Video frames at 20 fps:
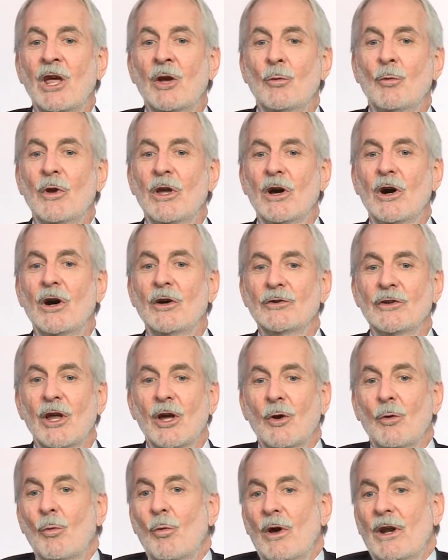we all
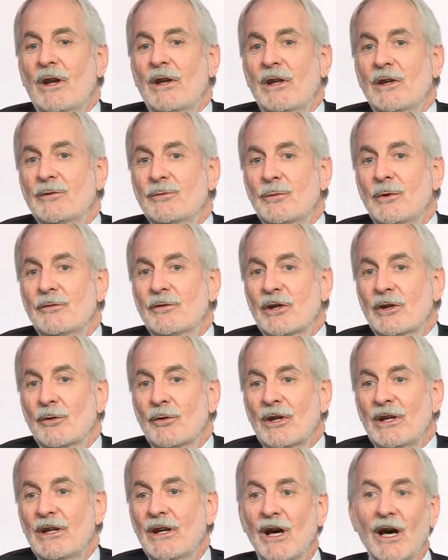know what it is we've
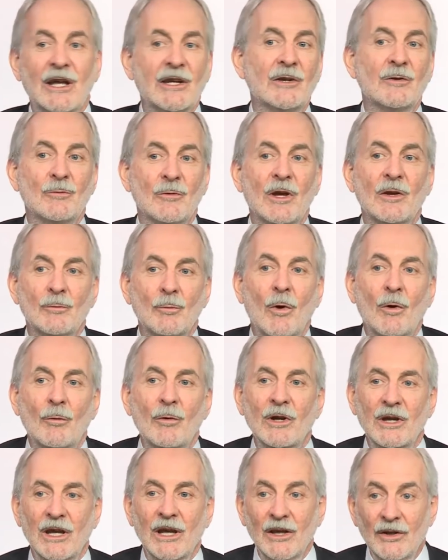agreed on and what
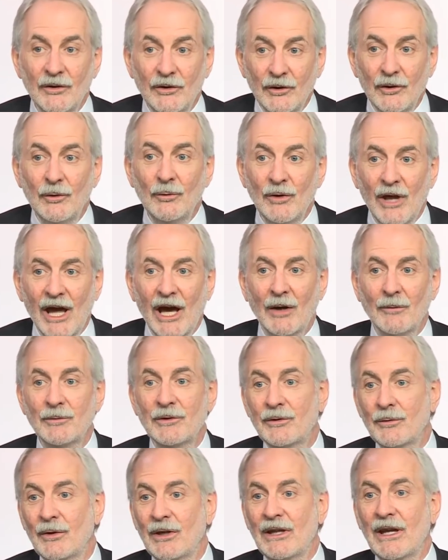we're going to do now
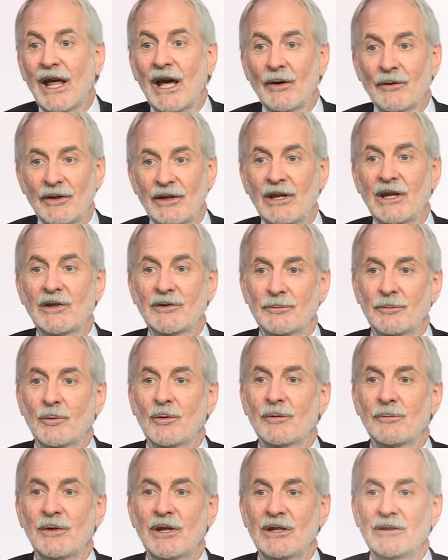between now and the next
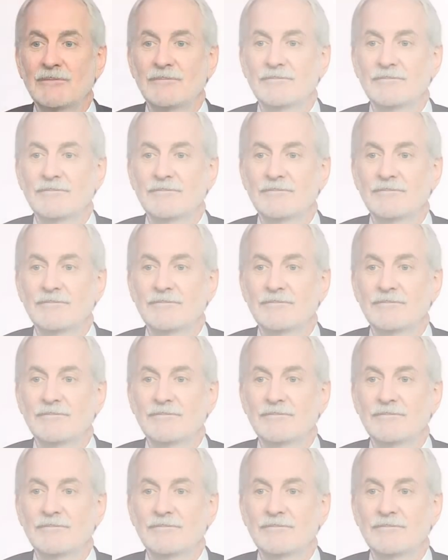board meeting.